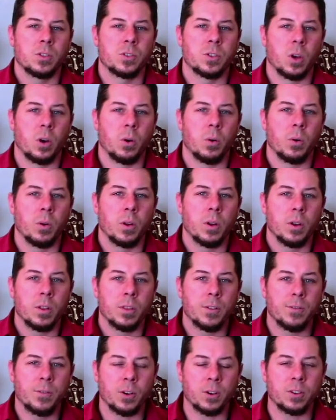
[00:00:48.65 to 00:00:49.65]
So,
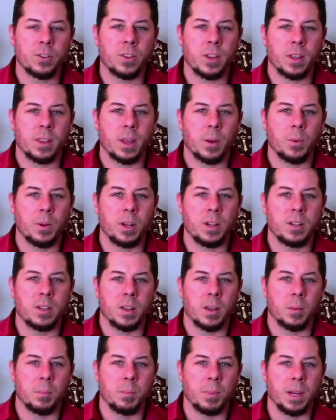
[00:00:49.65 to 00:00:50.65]
the first thing that we need
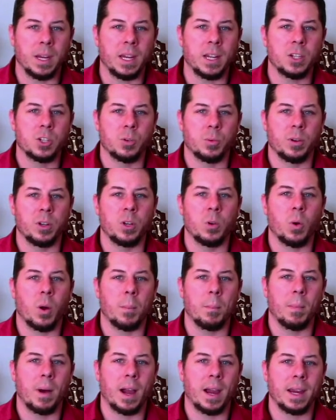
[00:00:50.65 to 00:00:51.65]
to begin to renew
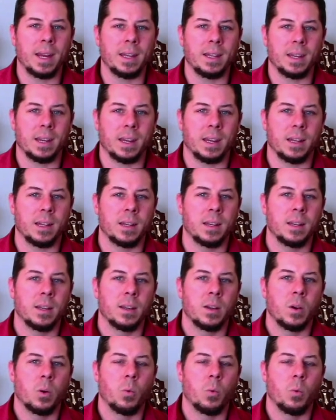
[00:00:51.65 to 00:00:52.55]
our mind in